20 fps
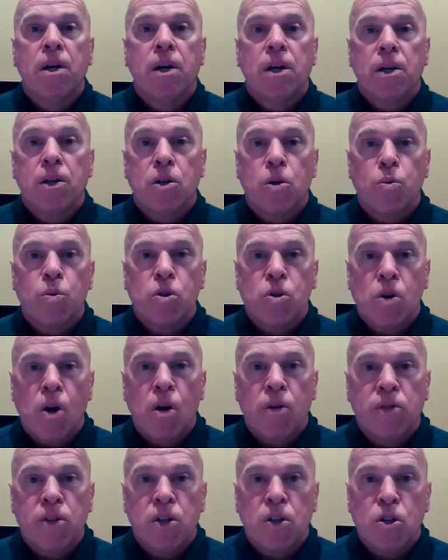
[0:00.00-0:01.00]
to
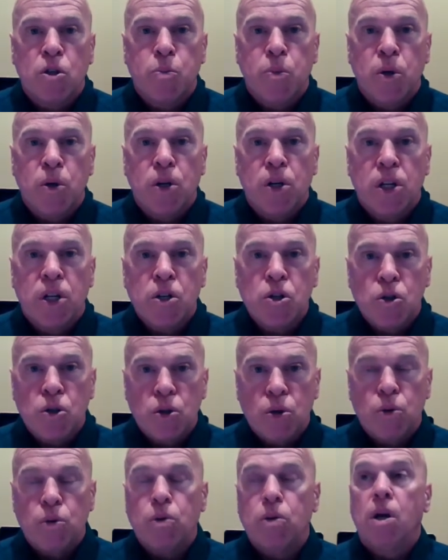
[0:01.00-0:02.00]
resolve the disputed
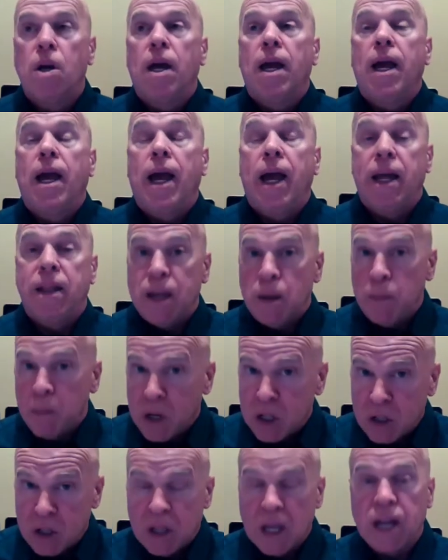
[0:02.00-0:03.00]
issue, and they
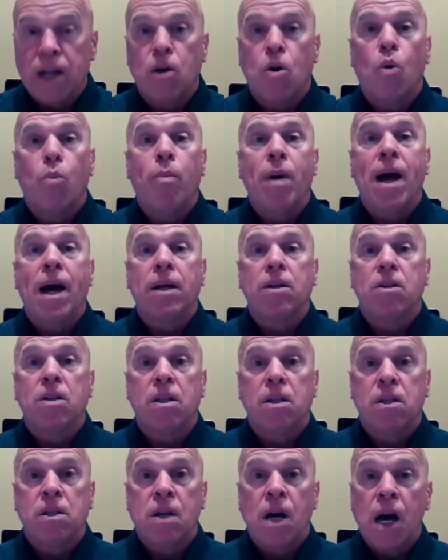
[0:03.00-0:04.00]
must then go back to
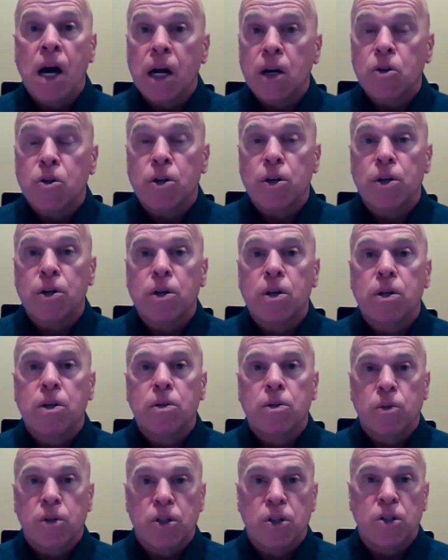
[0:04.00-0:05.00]
the doctor,
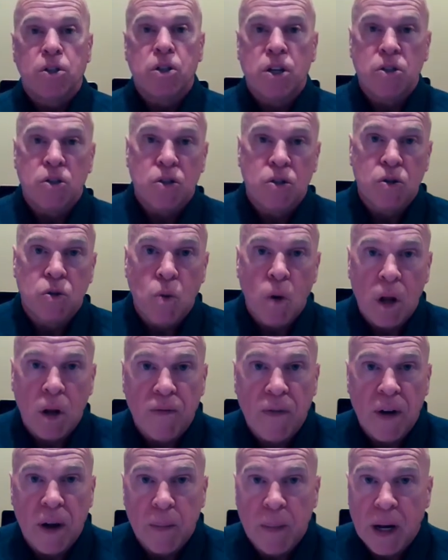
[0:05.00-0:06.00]
which is us as
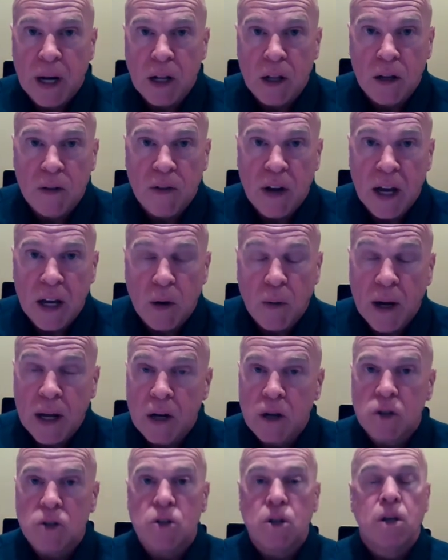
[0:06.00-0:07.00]
qualified medical
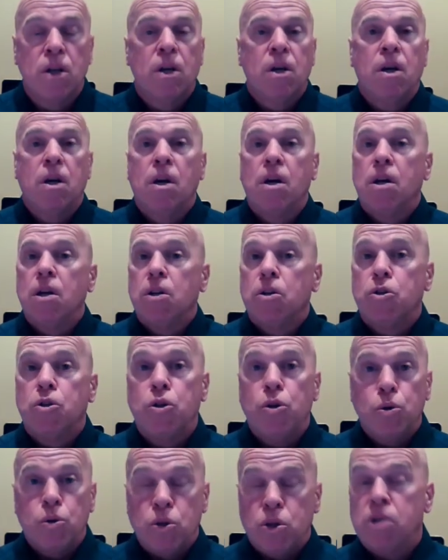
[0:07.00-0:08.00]
evaluators,
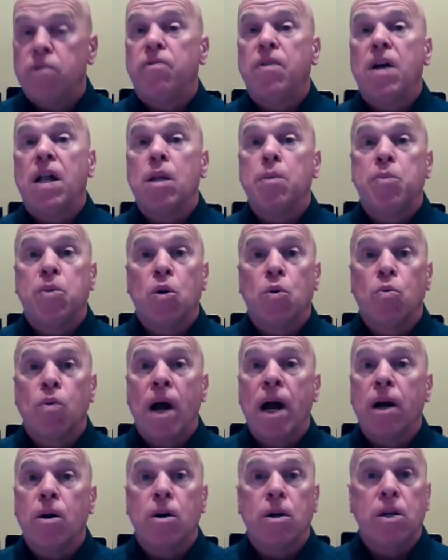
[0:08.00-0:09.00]
to develop the
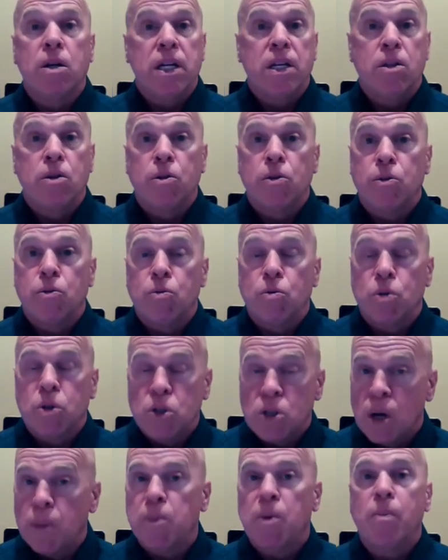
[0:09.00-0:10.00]
record, either through a
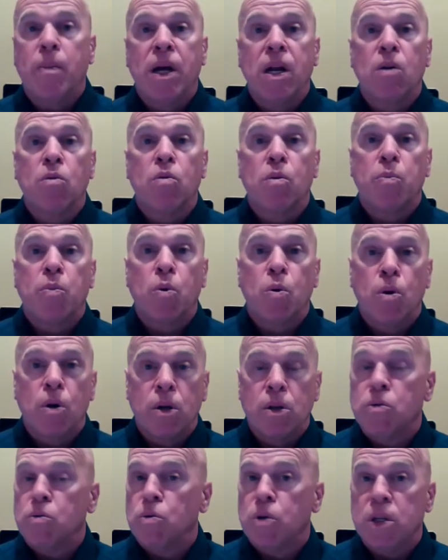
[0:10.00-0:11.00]
supplemental
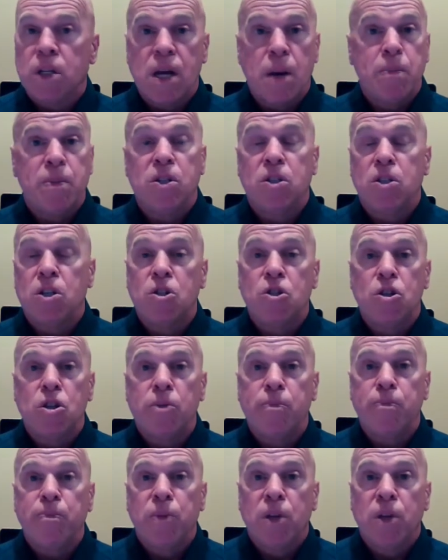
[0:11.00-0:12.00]
report, through a
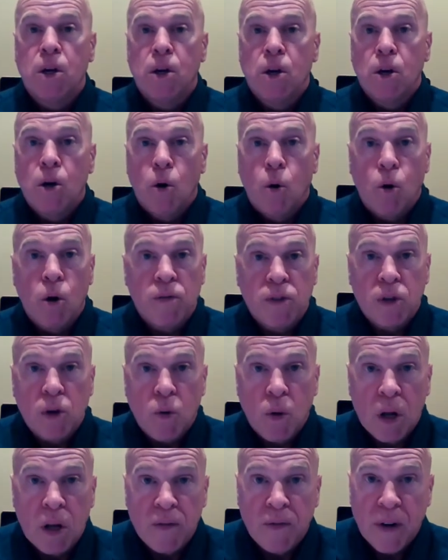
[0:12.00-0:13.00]
deposition, or if the
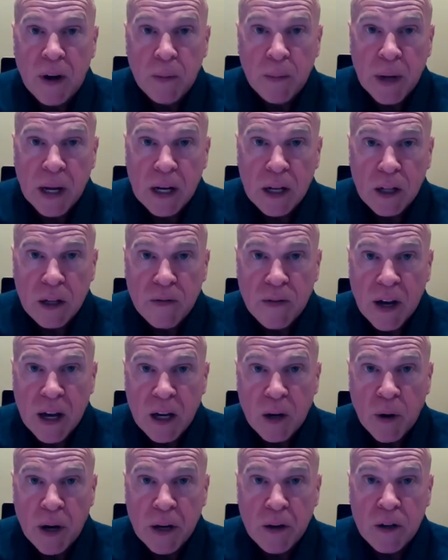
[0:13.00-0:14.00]
qualified medical
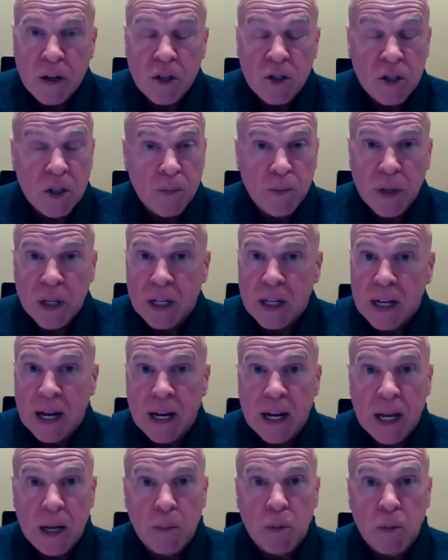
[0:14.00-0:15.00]
evaluator is simply
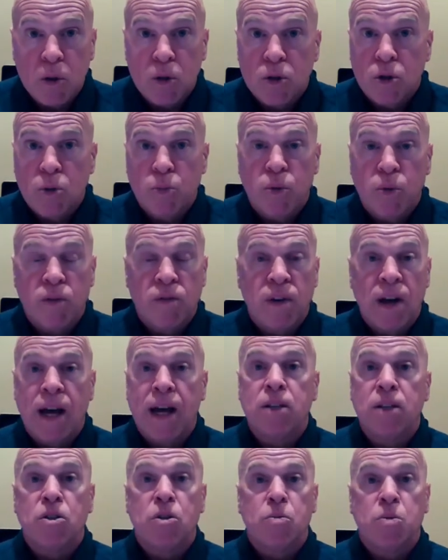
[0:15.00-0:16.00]
not able to
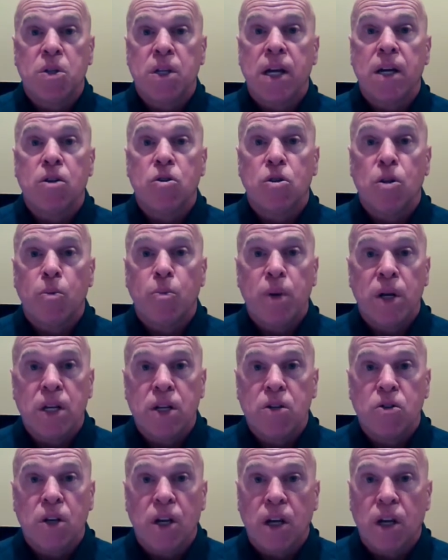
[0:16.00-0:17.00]
provide substantial
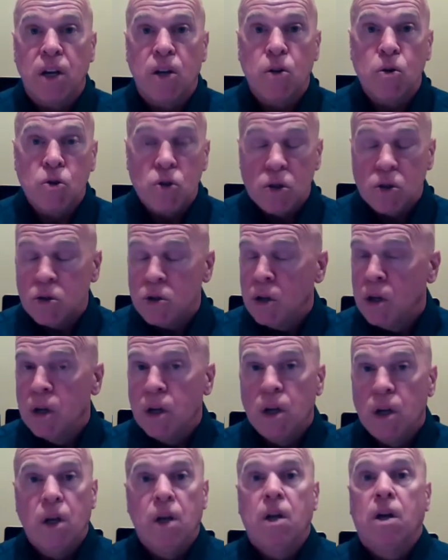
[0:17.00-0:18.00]
opinions and conclusions,
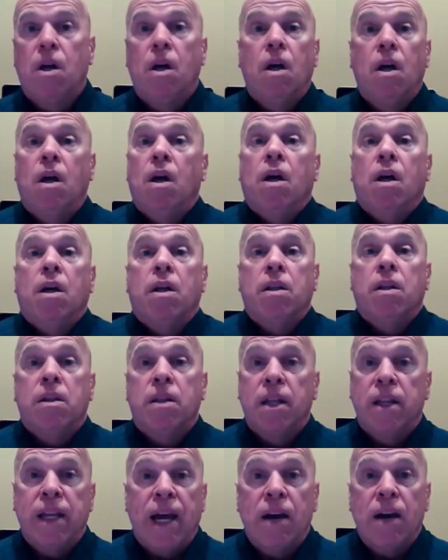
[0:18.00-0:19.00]

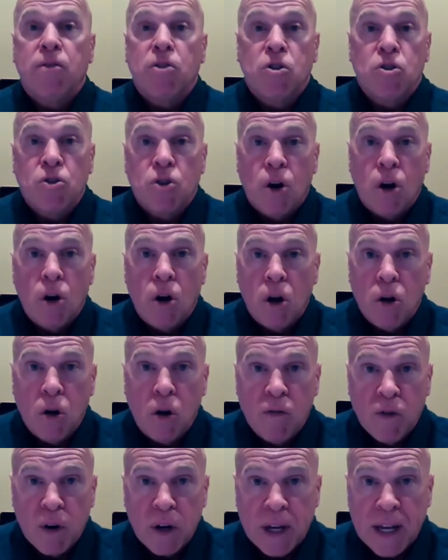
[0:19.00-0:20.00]
then they have to start all
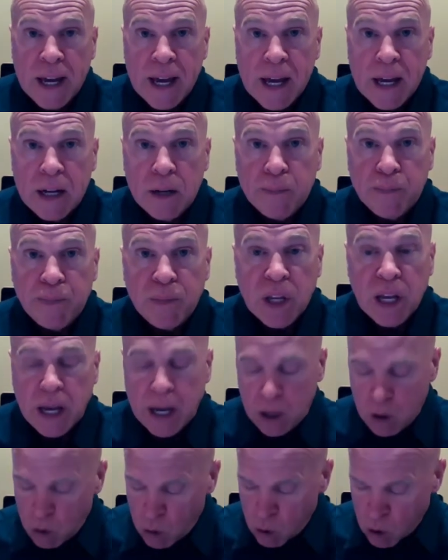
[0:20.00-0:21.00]
over again
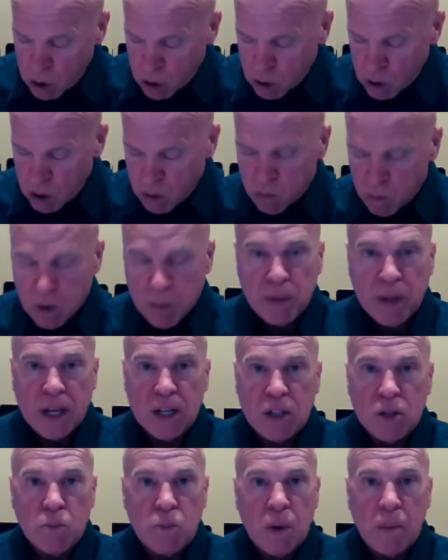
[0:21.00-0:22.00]
and order a
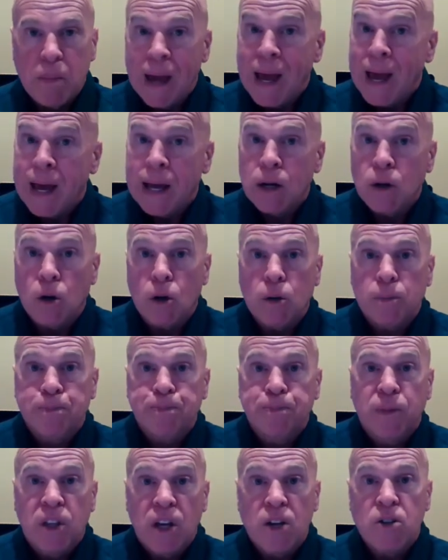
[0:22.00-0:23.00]
replacement panel,
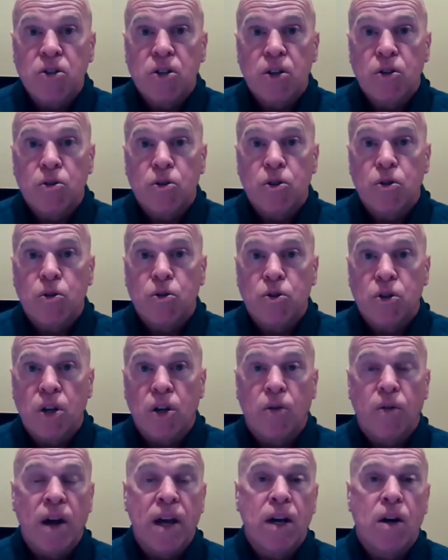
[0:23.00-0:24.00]
thus
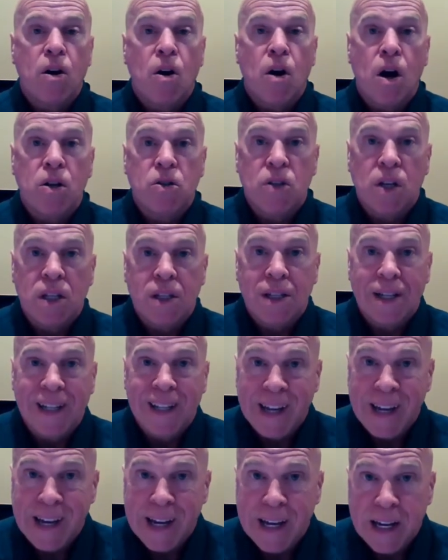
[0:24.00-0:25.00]
introducing great cost and
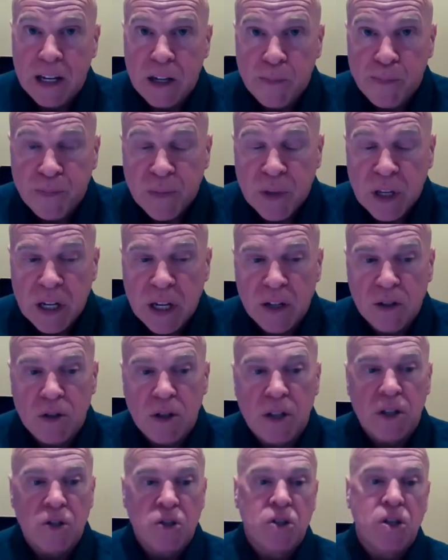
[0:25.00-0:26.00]
delay
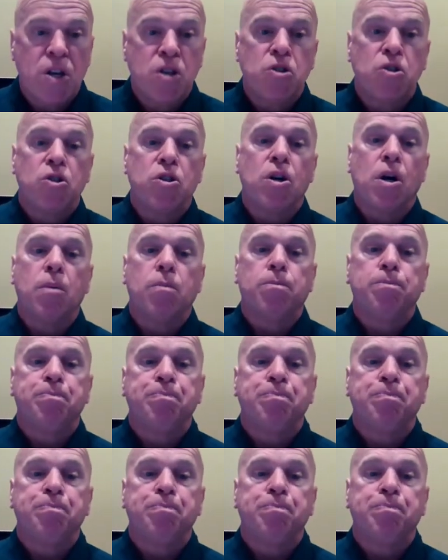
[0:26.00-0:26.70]
into the system.